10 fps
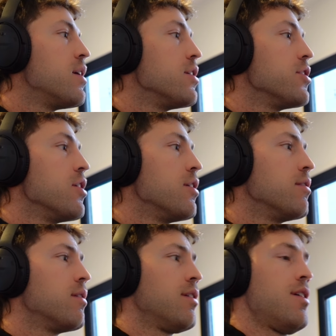
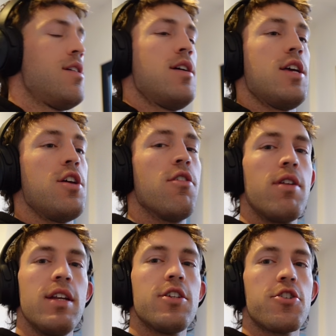So you don't
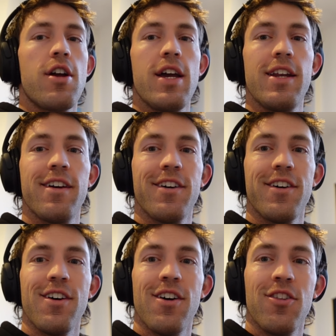need to trade
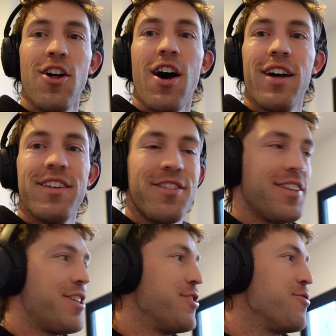a lot
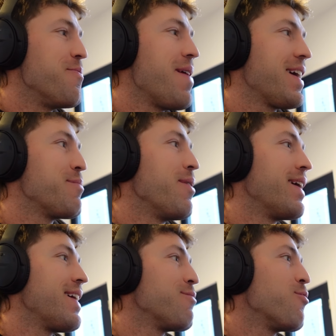to make
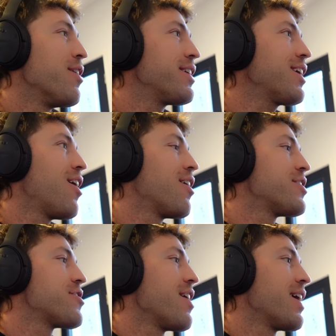money. One
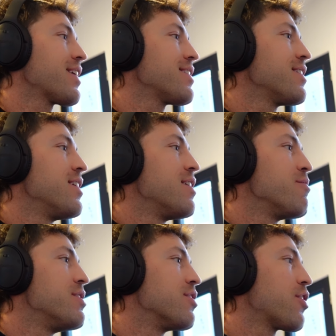contract,
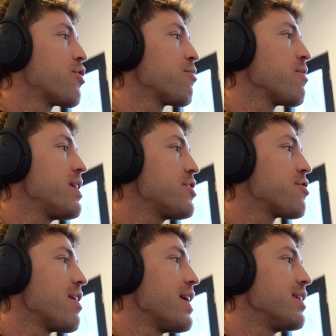we took 3
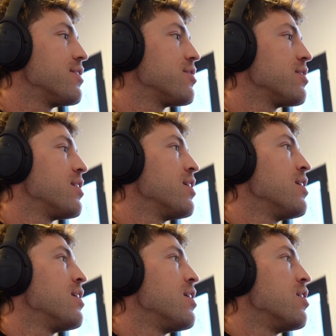trades.
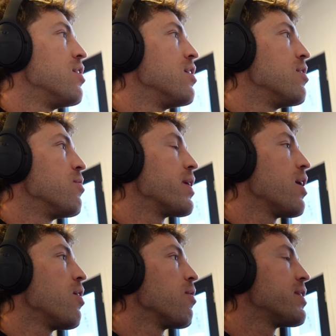We
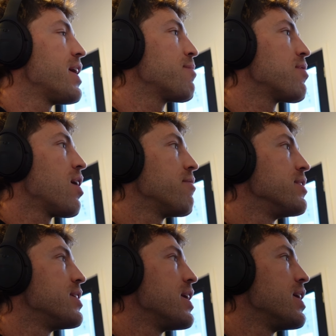got our take
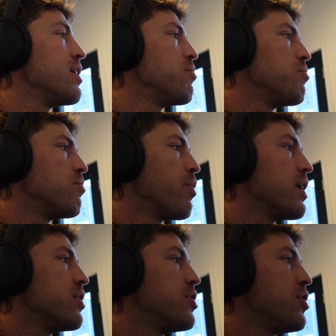profits hit
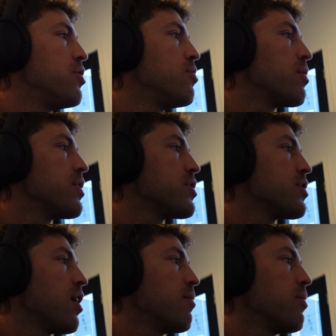at 2 where the
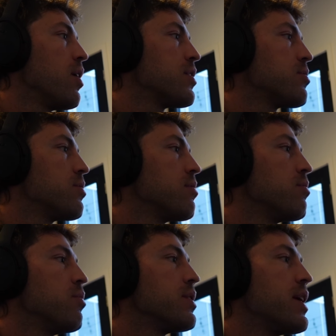stop loss
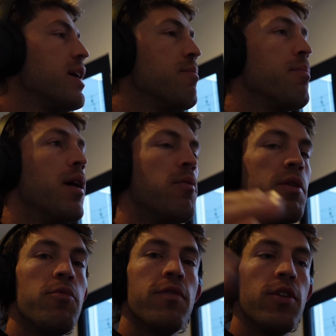was hit, but we
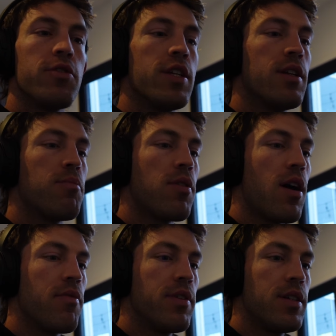moved those into
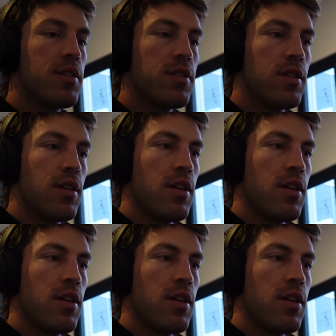profits.